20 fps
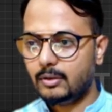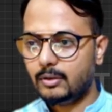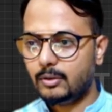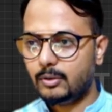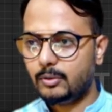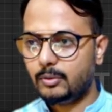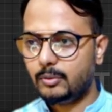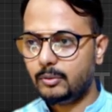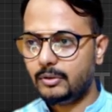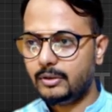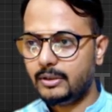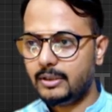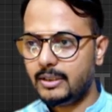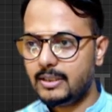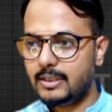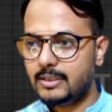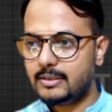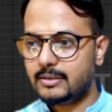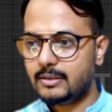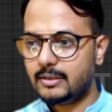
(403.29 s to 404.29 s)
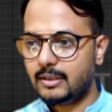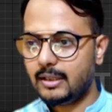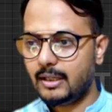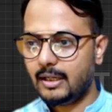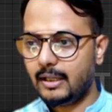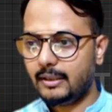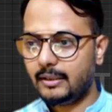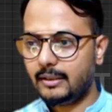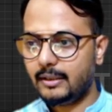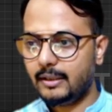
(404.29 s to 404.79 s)
to these
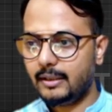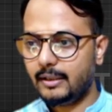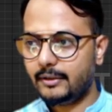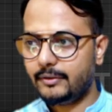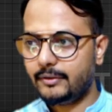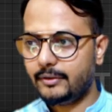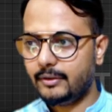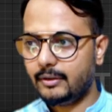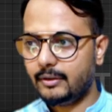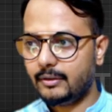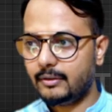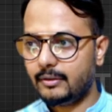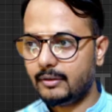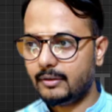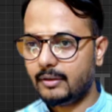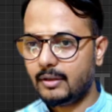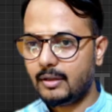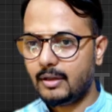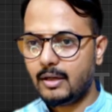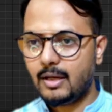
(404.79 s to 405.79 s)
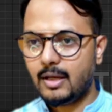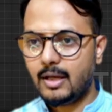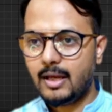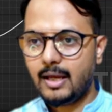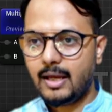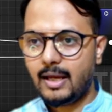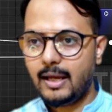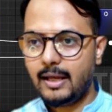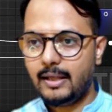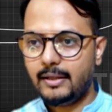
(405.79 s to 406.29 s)
and connect here.
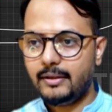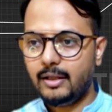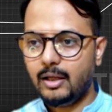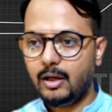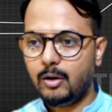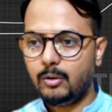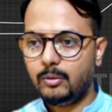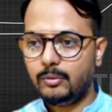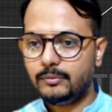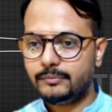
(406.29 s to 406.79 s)
And now